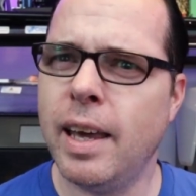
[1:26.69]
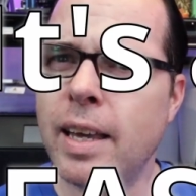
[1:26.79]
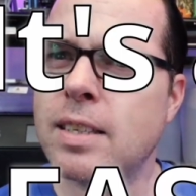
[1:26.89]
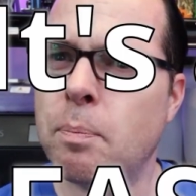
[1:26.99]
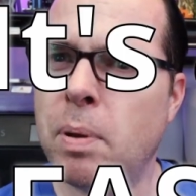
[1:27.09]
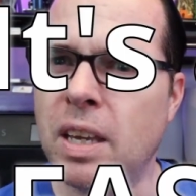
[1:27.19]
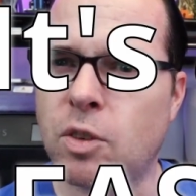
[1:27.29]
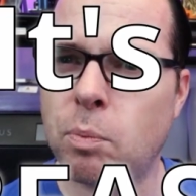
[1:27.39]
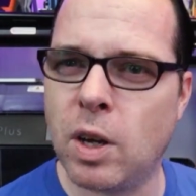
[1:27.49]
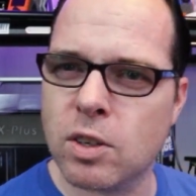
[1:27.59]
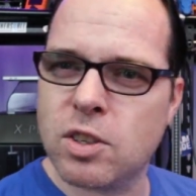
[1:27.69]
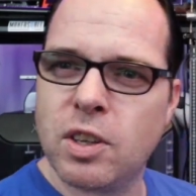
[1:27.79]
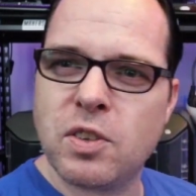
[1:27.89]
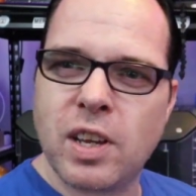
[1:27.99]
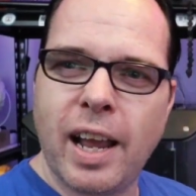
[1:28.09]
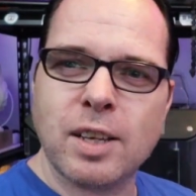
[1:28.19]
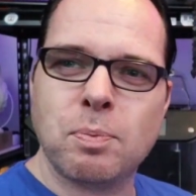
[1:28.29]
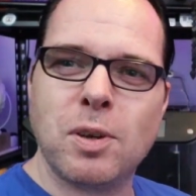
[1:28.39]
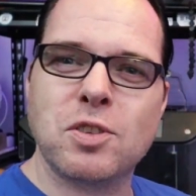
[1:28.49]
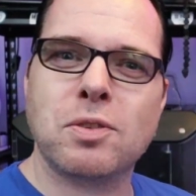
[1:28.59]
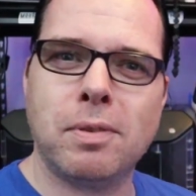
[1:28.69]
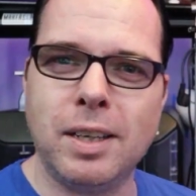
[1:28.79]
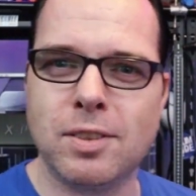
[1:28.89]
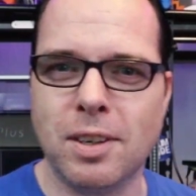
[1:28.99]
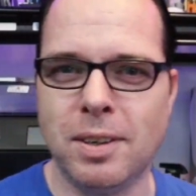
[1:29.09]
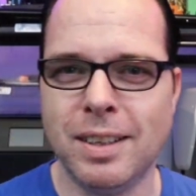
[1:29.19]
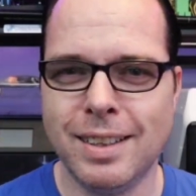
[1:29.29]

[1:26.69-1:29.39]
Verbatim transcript: It's a beast because it is an x plus 3, so